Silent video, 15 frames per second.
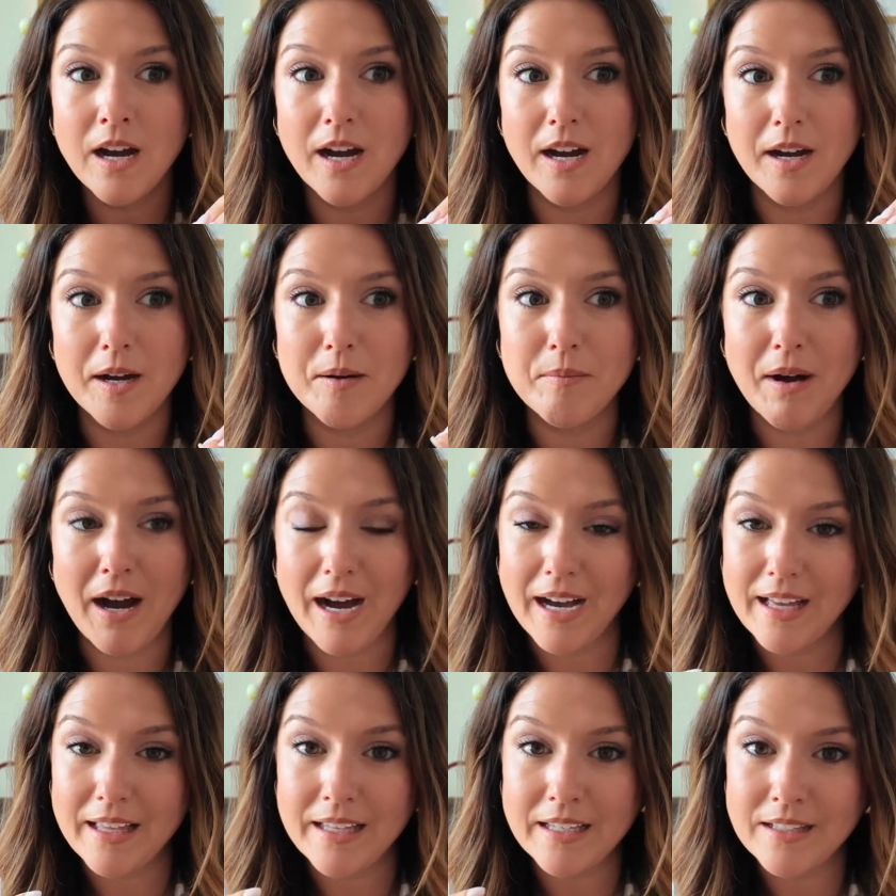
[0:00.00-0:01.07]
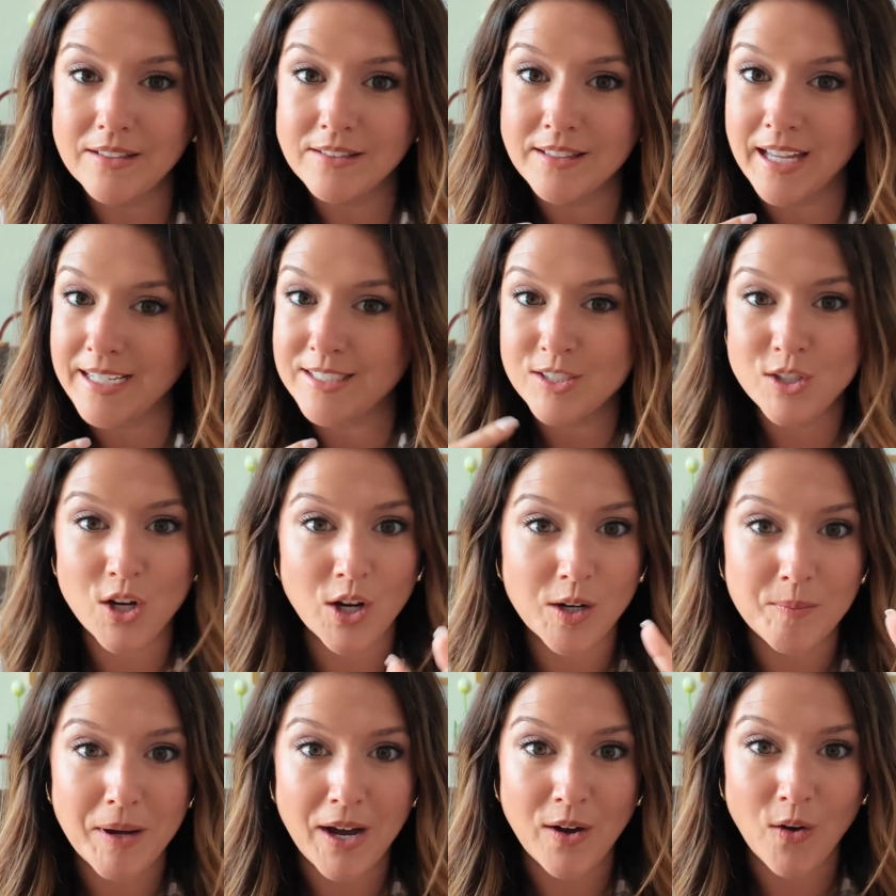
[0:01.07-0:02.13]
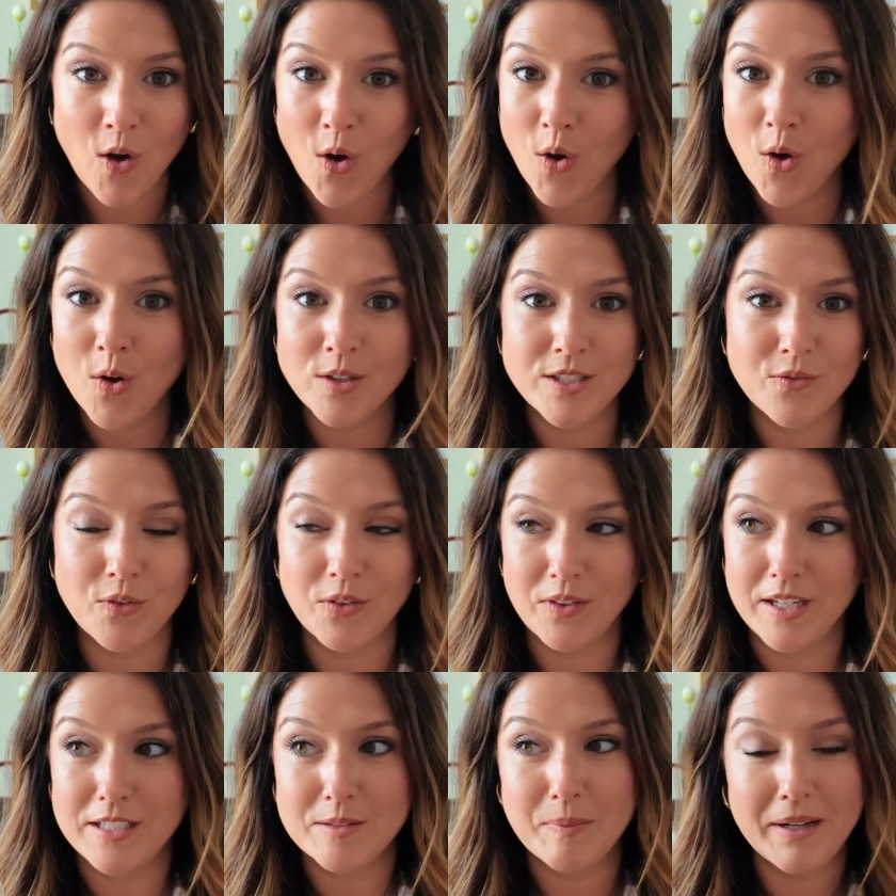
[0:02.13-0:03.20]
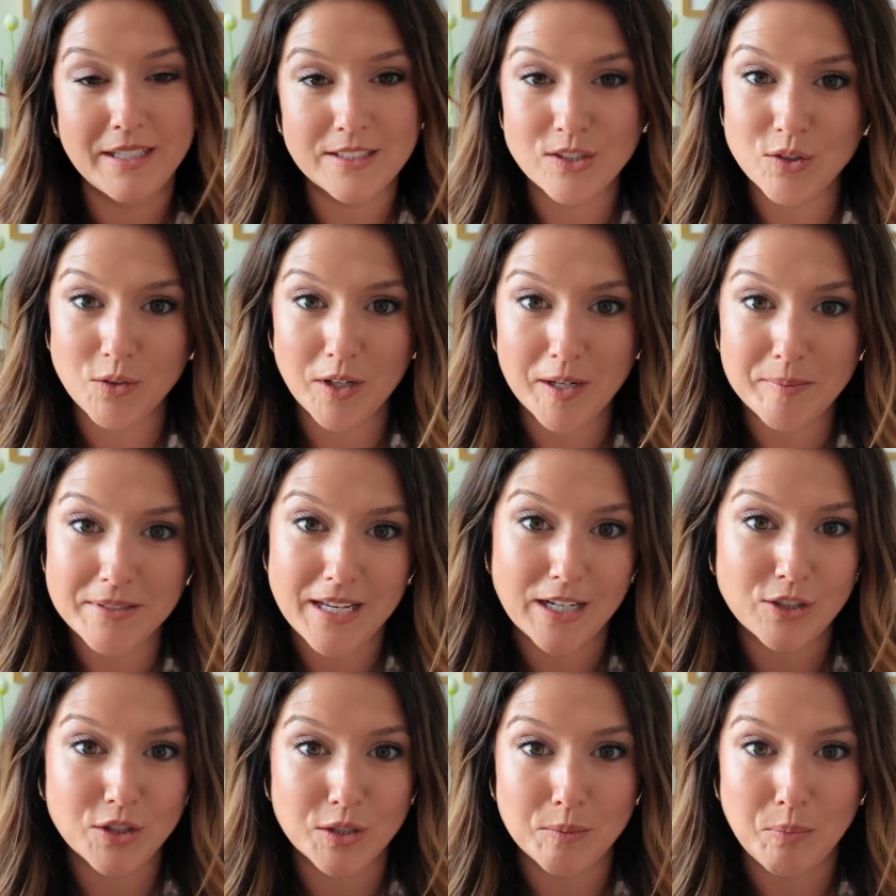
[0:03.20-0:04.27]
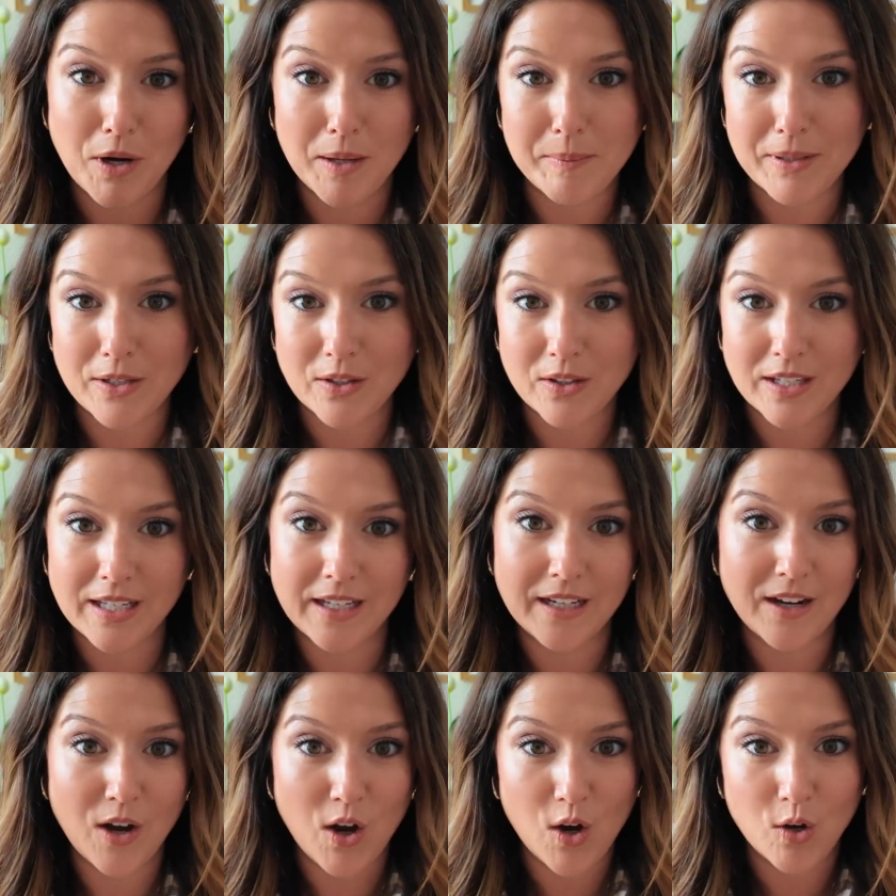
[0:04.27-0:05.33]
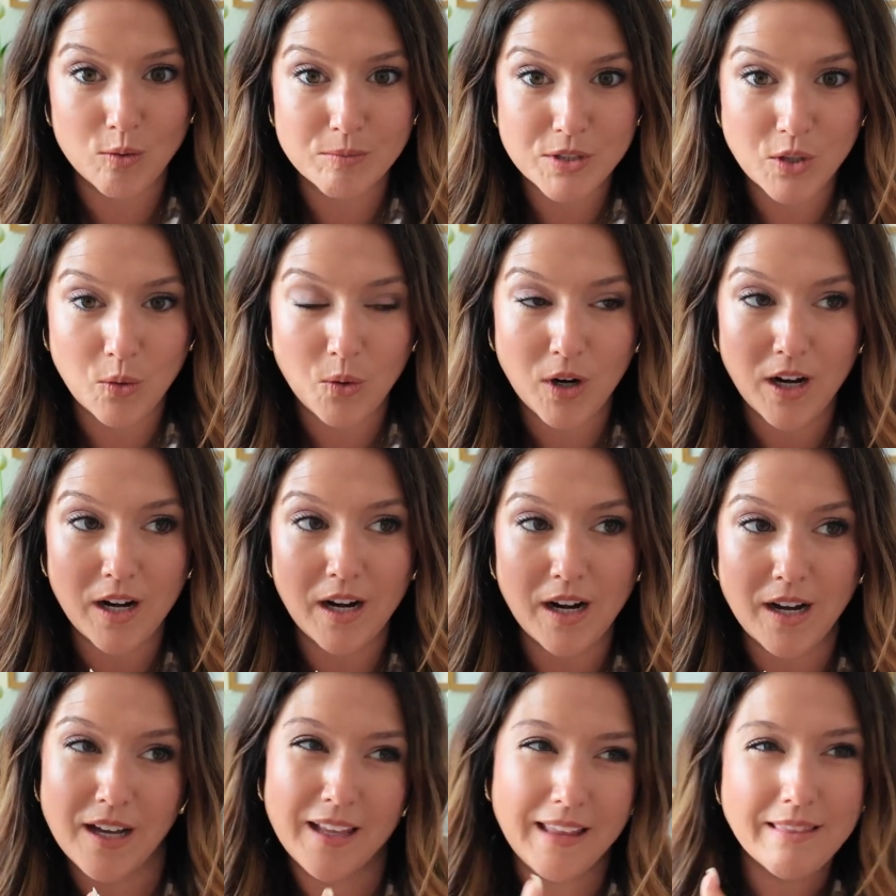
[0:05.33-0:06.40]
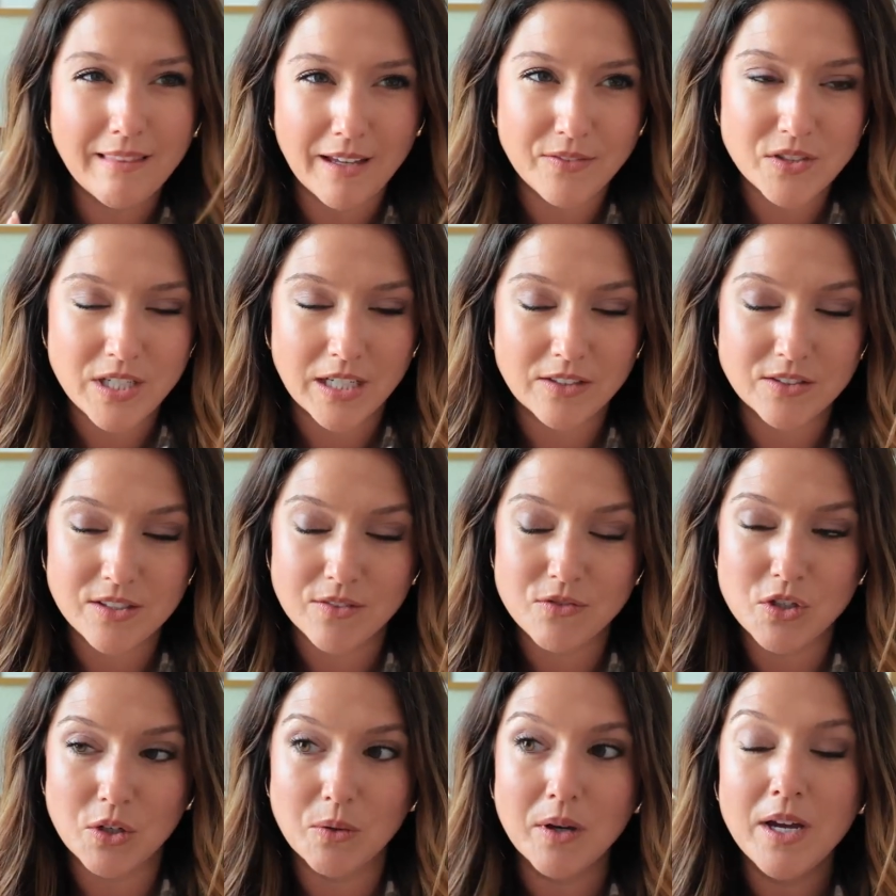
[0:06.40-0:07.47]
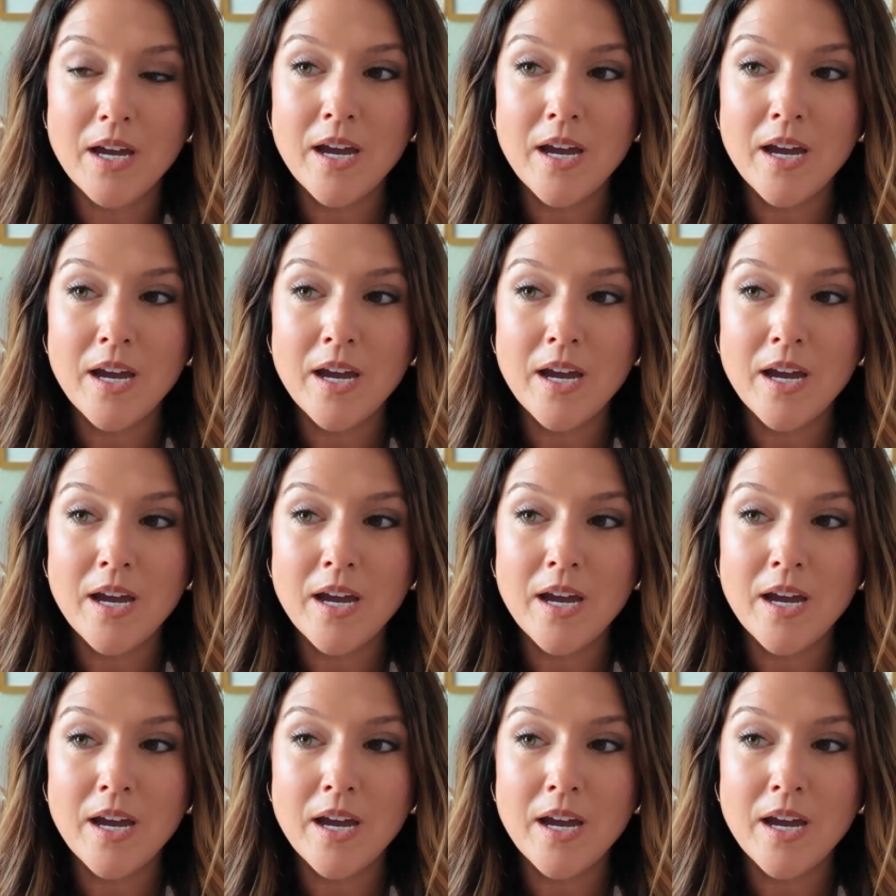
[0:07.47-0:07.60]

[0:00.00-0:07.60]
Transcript: I like to talk about all different things. My Instagram is actually primarily home decor and lifestyle stuff too.